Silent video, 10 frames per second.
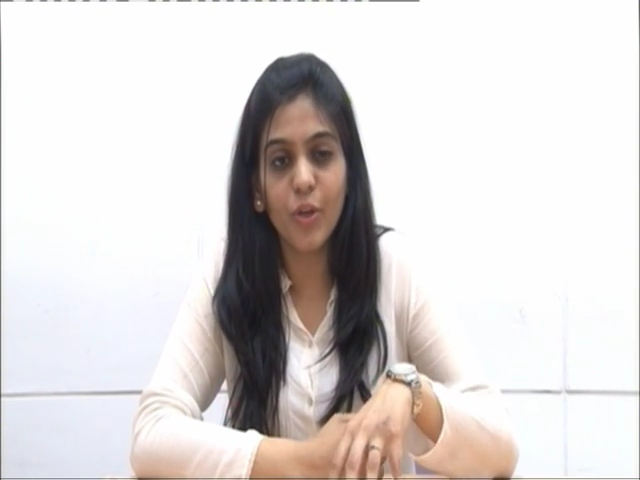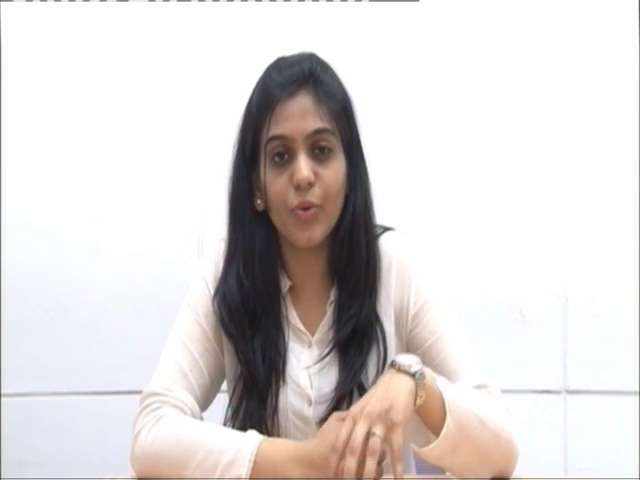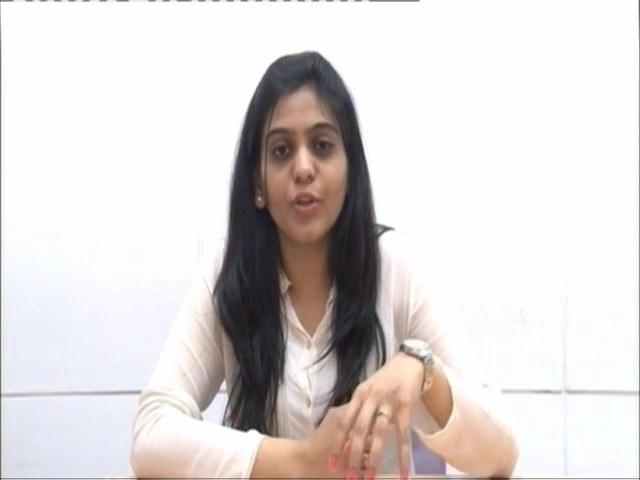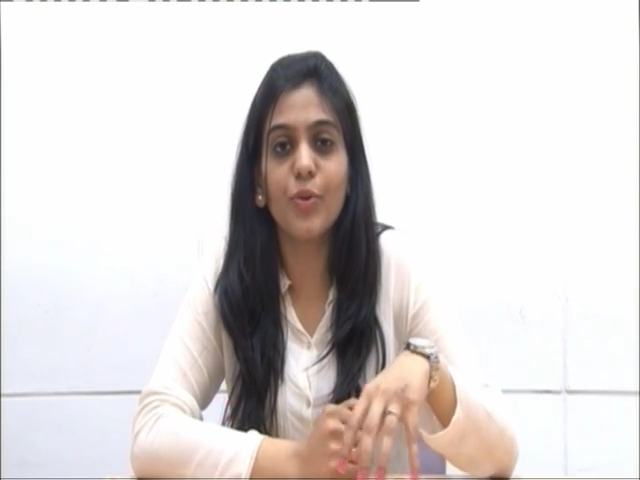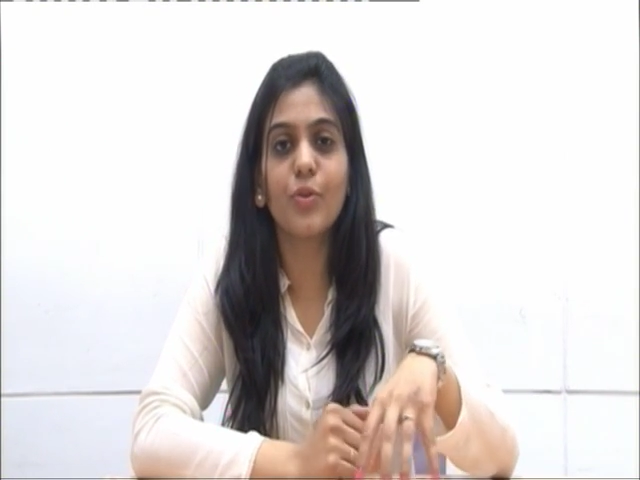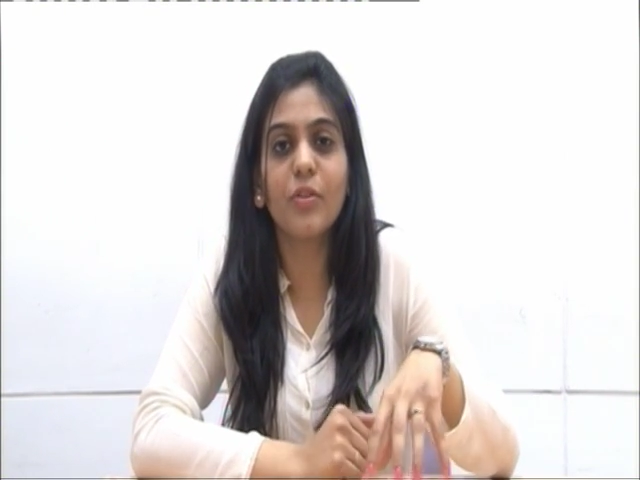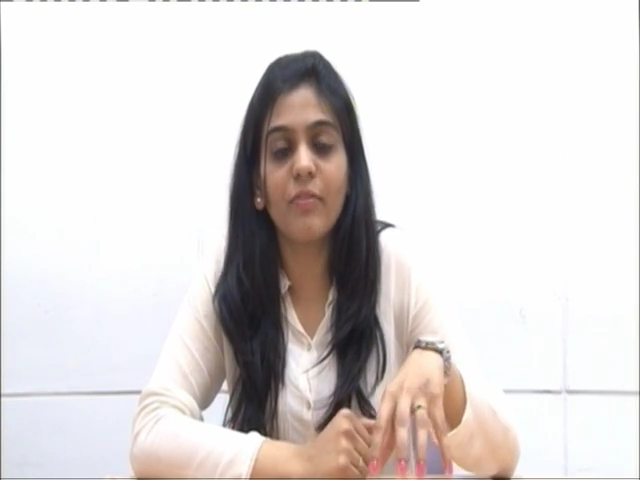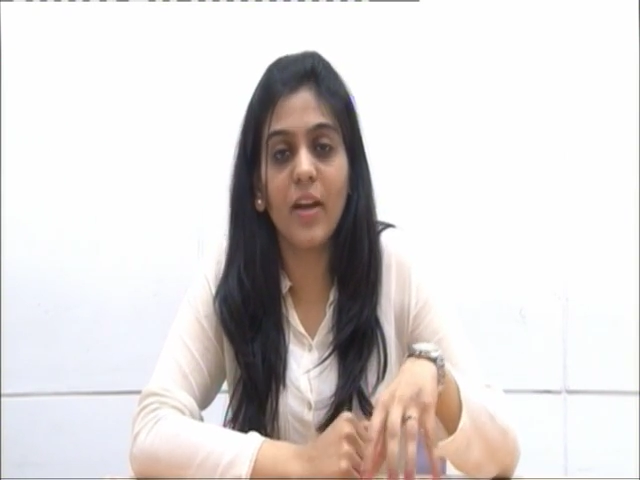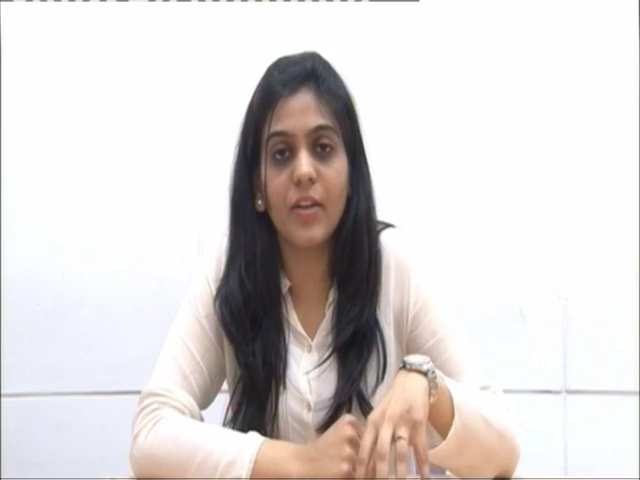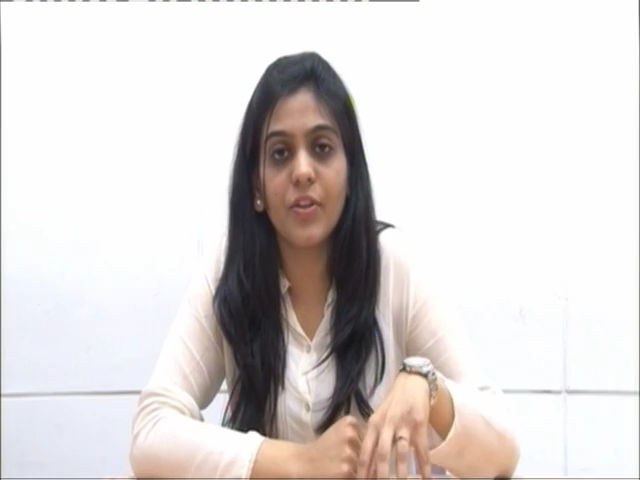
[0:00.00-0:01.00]
You need to know the
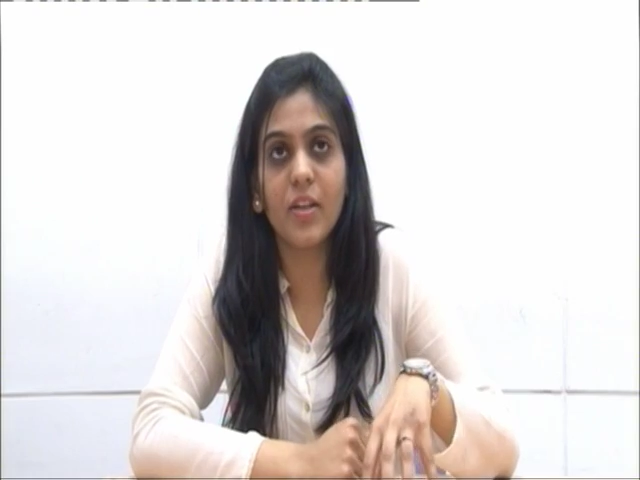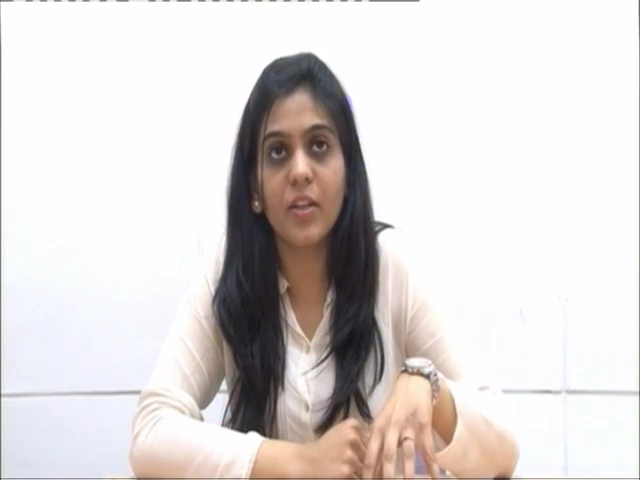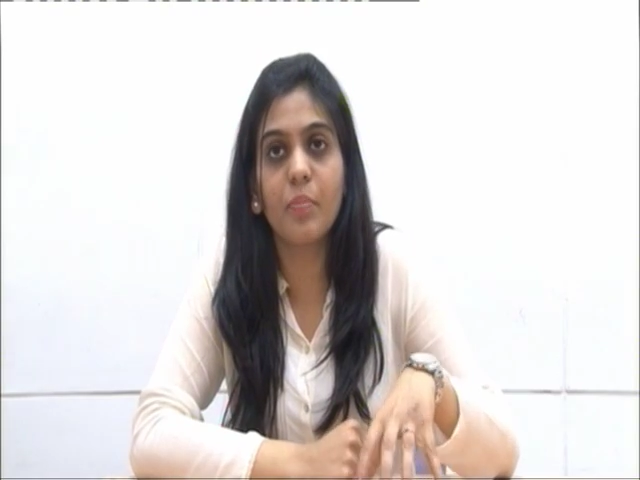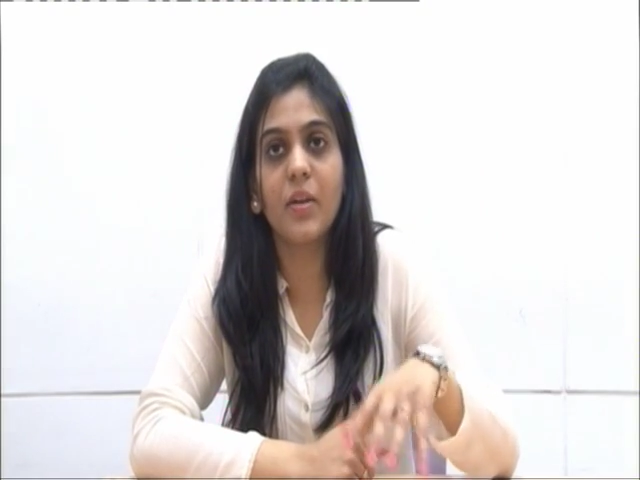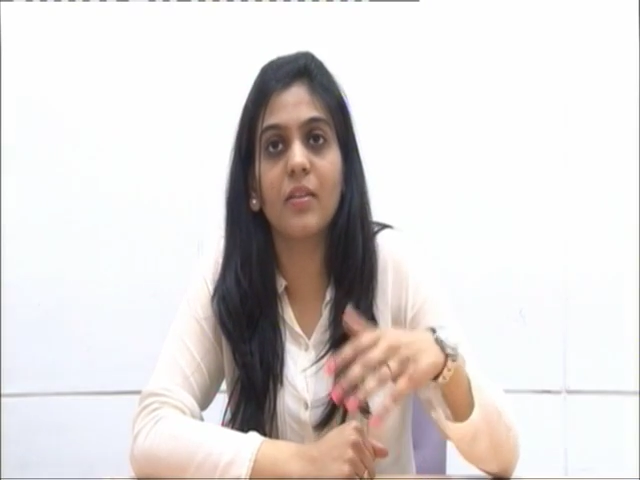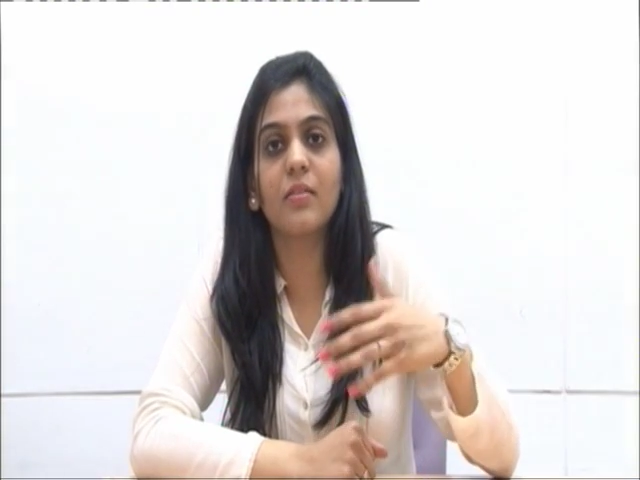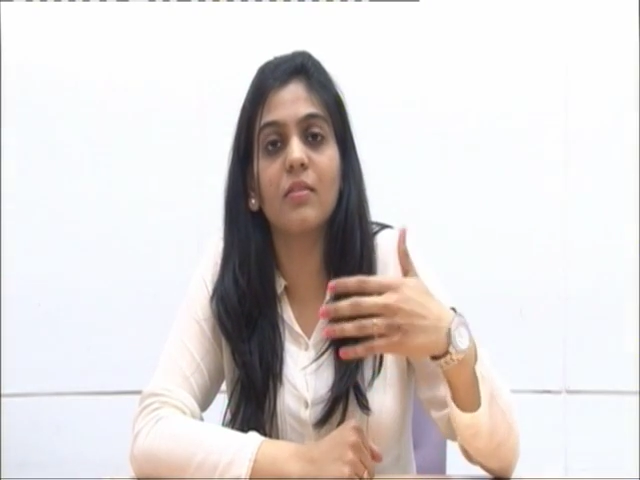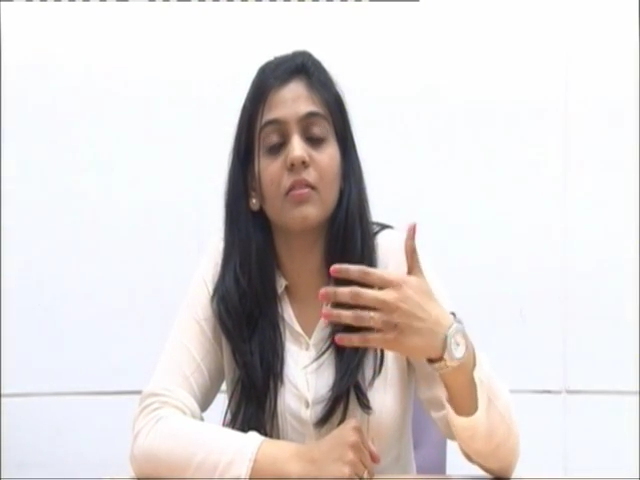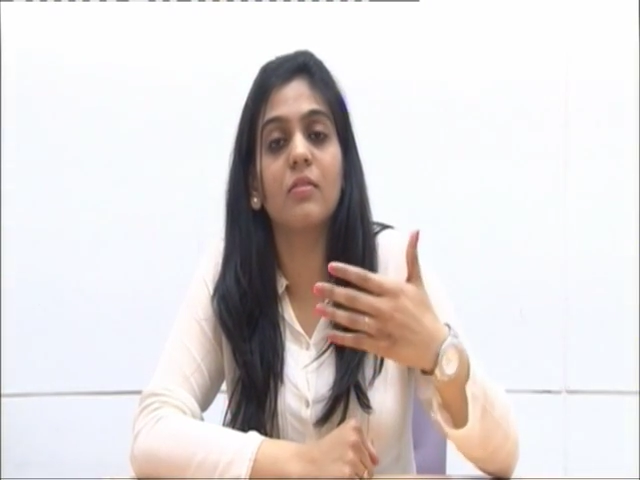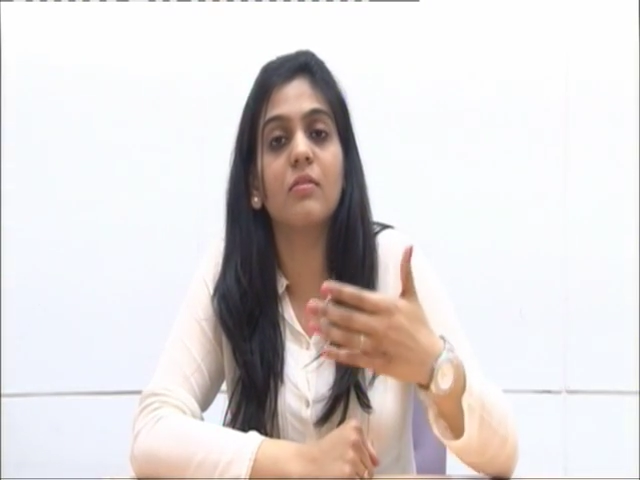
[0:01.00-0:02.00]
financial aspects,
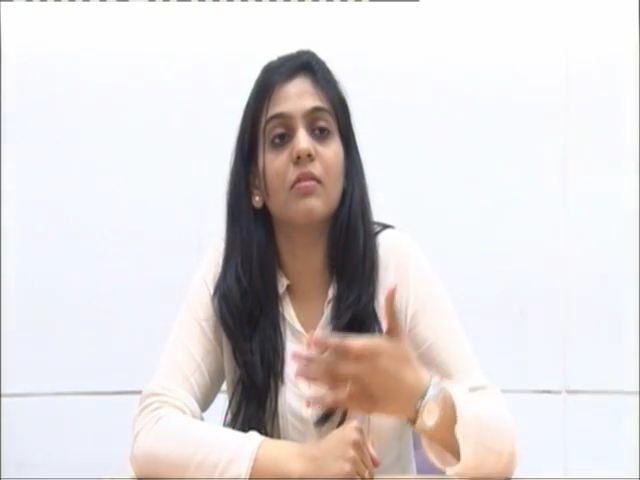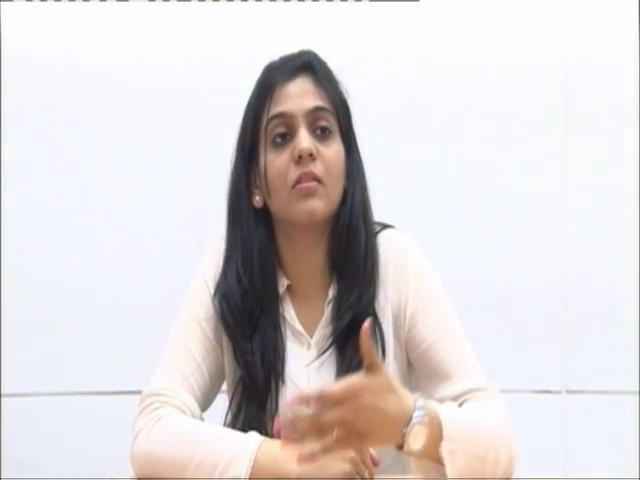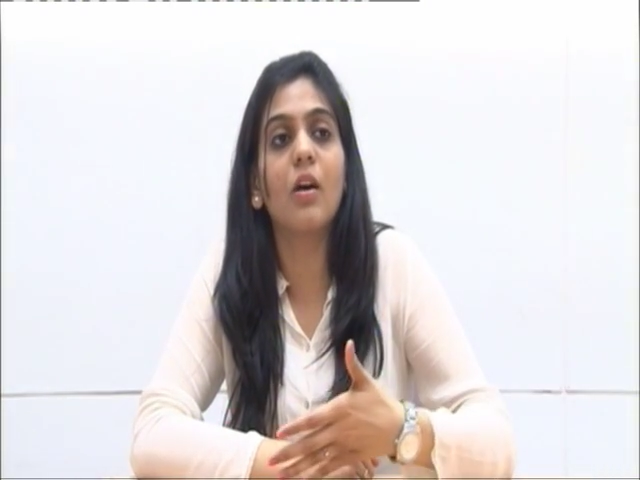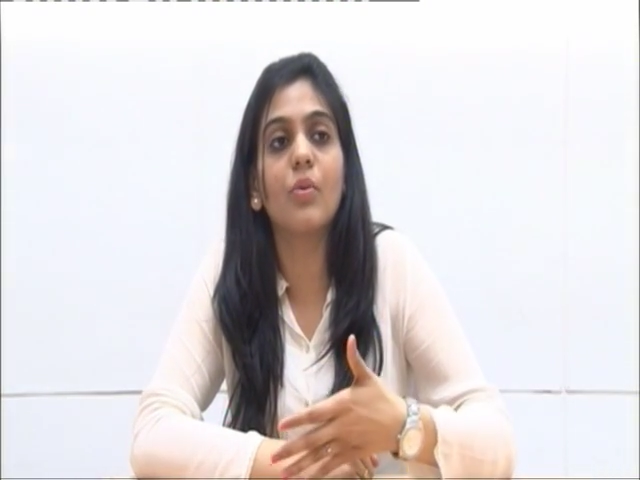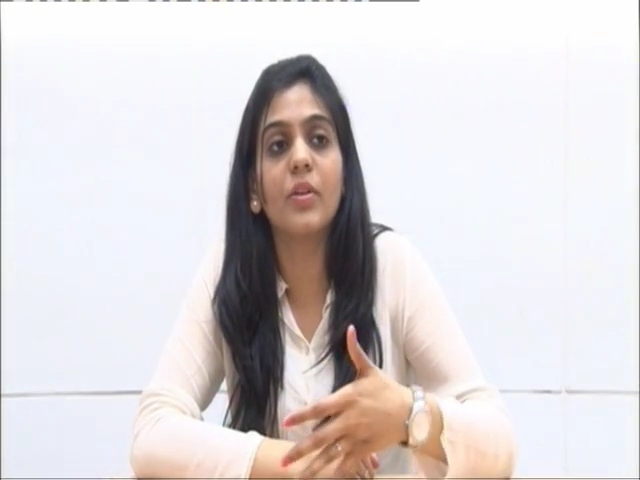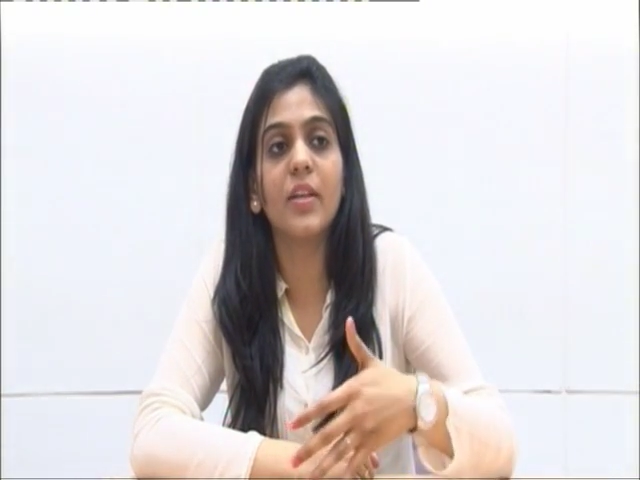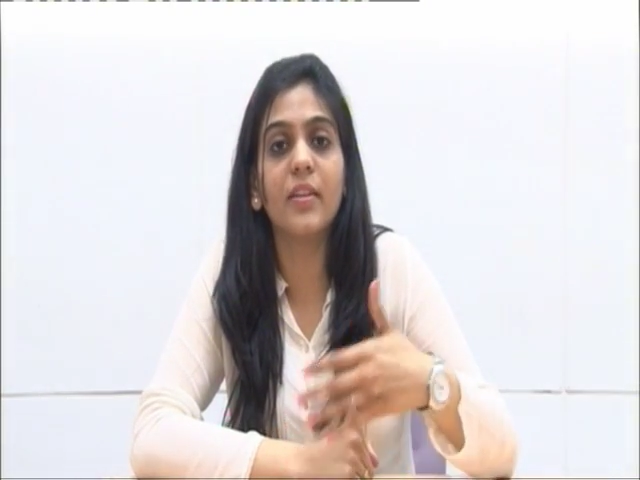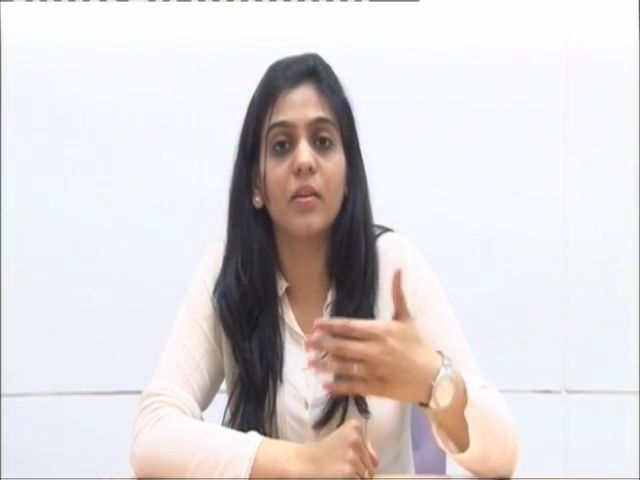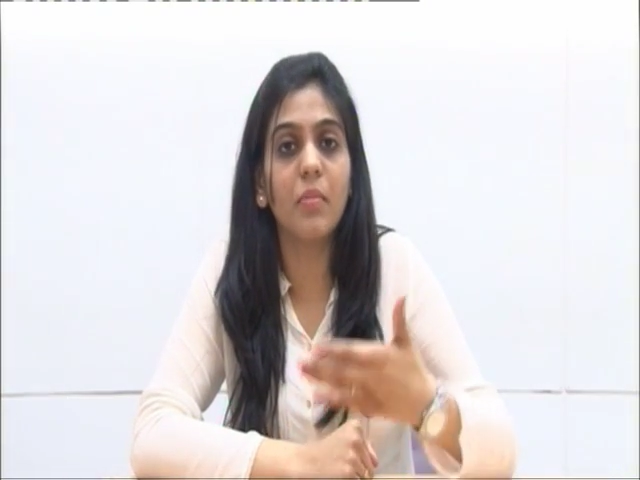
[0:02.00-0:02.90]
the accounting,